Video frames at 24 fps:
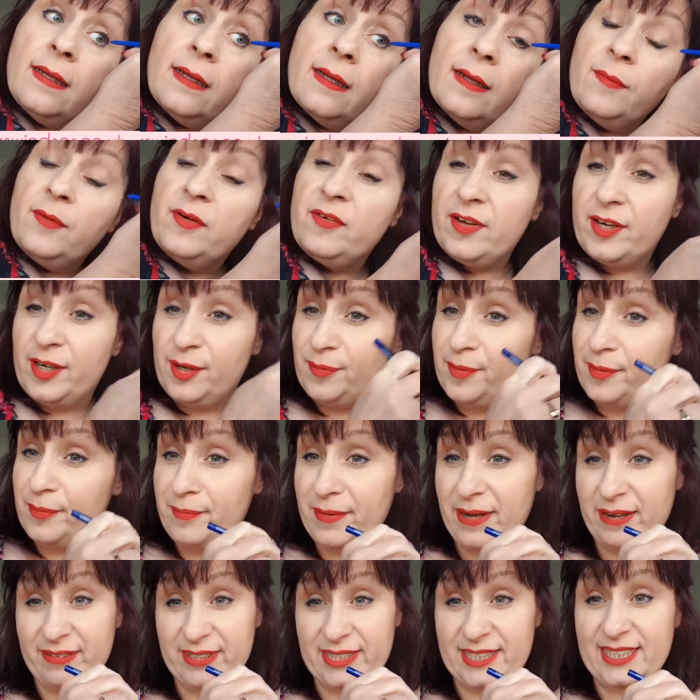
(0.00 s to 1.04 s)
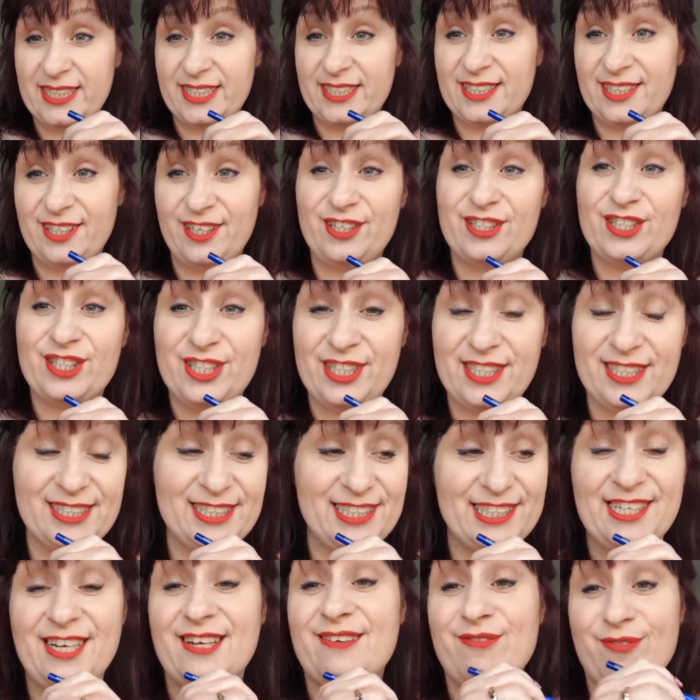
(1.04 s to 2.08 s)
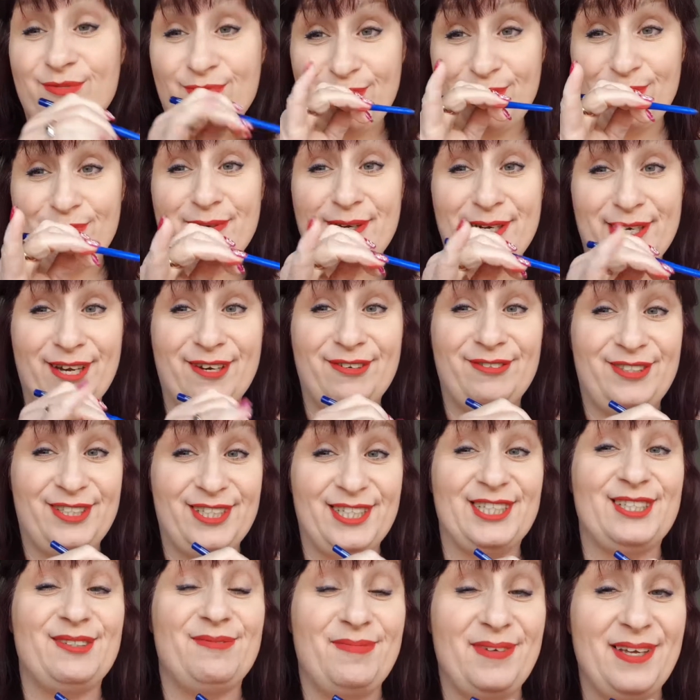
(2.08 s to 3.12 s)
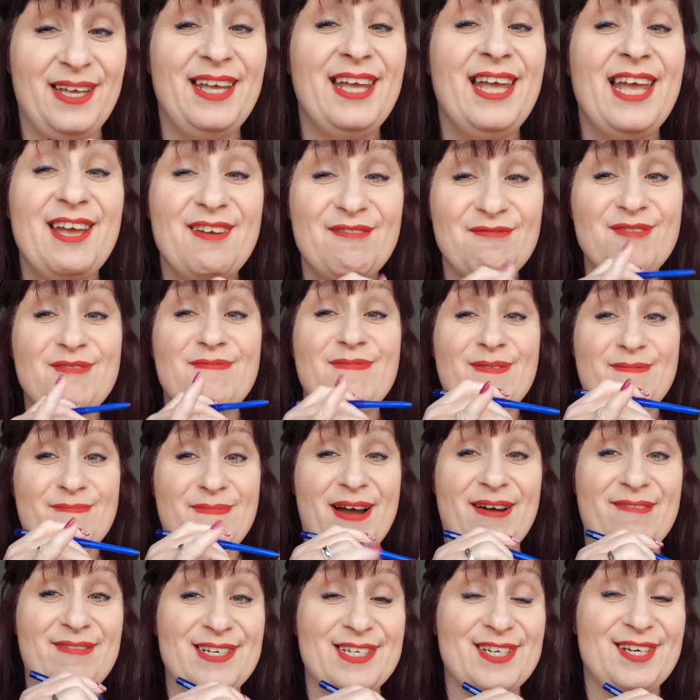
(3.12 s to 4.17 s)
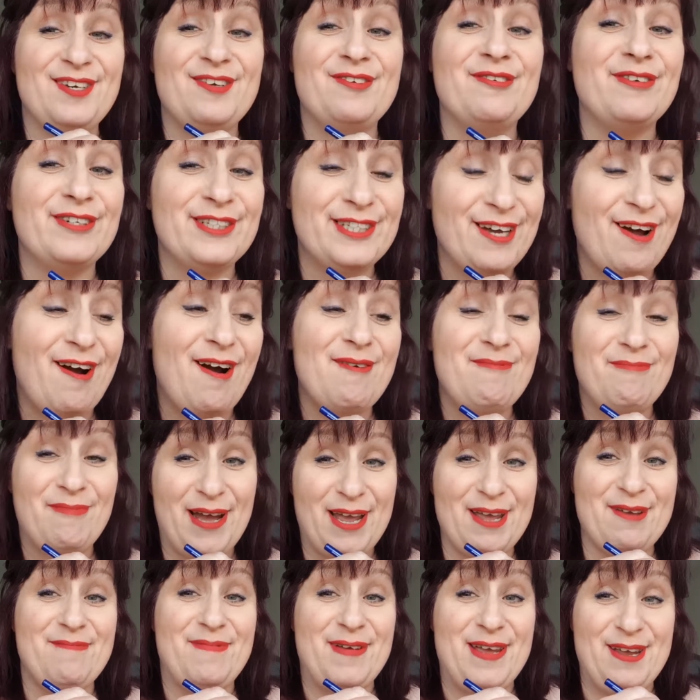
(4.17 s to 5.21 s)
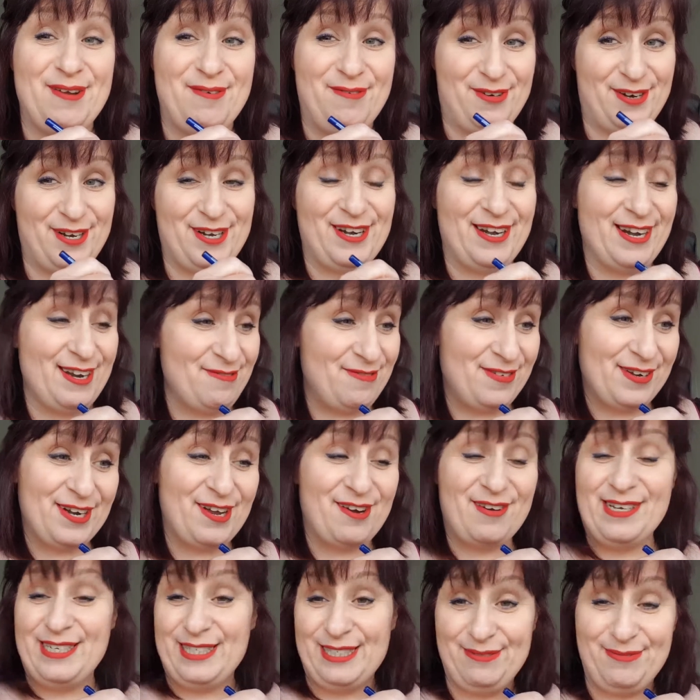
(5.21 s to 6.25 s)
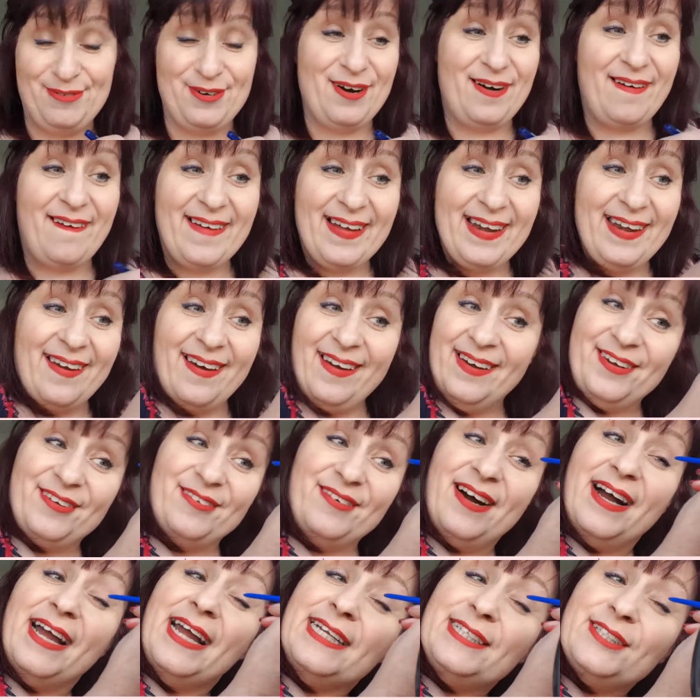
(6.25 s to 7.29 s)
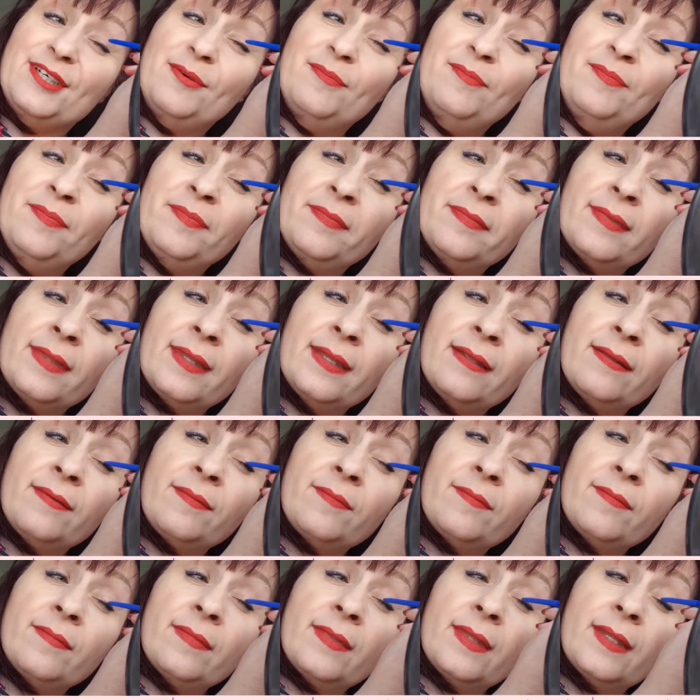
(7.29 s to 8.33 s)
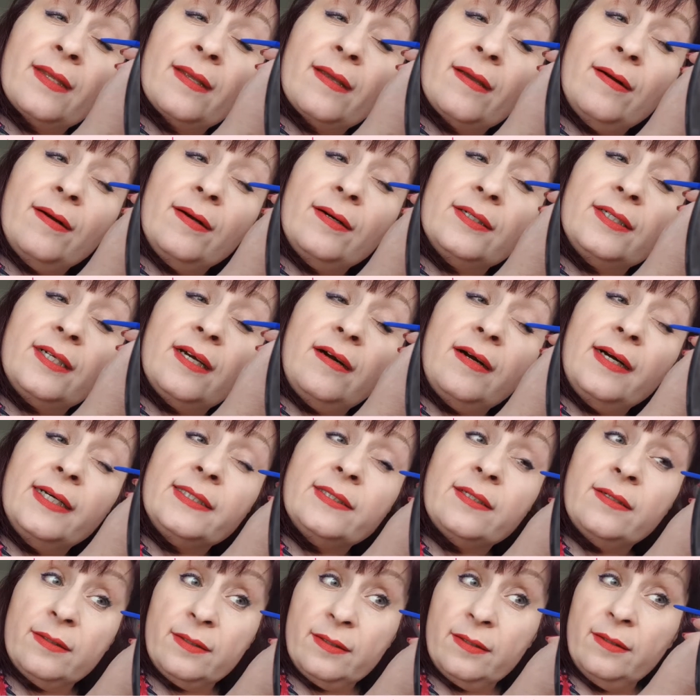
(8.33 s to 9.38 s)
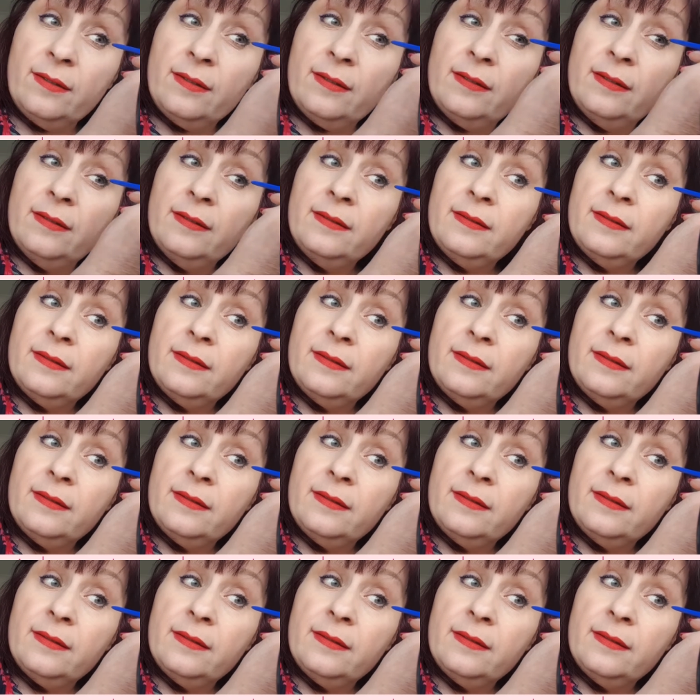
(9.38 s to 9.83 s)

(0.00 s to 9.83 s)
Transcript: And we've only been married since last year, so Dave will probably notice. We've been married a long time. Maybe you wouldn't even notice what eyeliner I had on. Odd eyes or not.